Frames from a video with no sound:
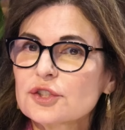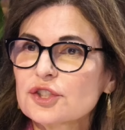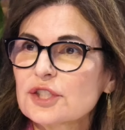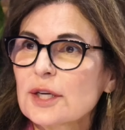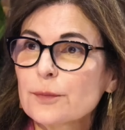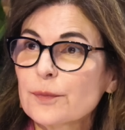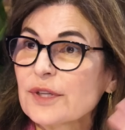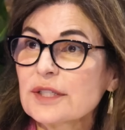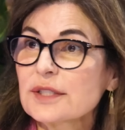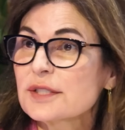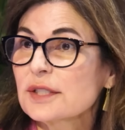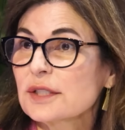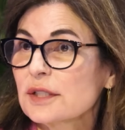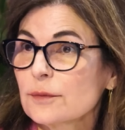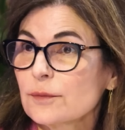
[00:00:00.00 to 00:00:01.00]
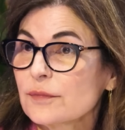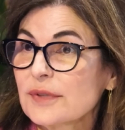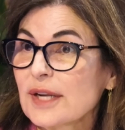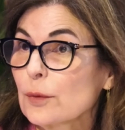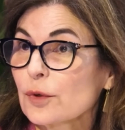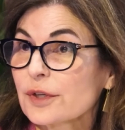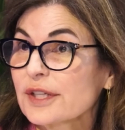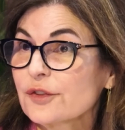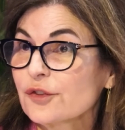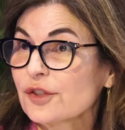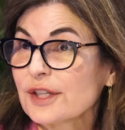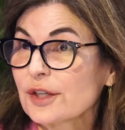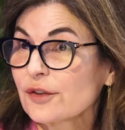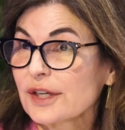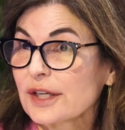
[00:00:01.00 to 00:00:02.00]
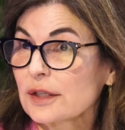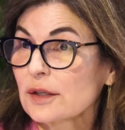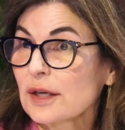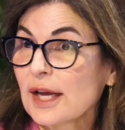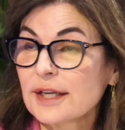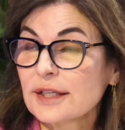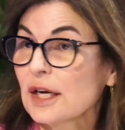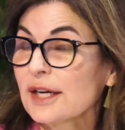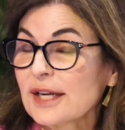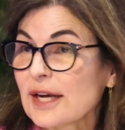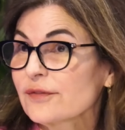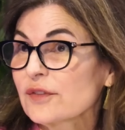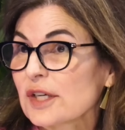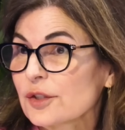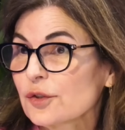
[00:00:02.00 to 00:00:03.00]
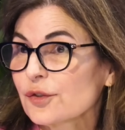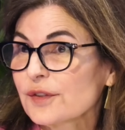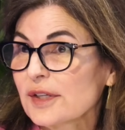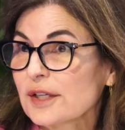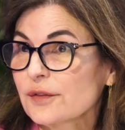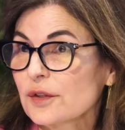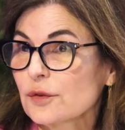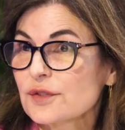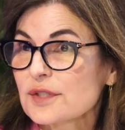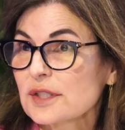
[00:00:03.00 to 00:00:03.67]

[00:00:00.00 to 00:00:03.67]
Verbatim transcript: jump into network engineering and not have to understand those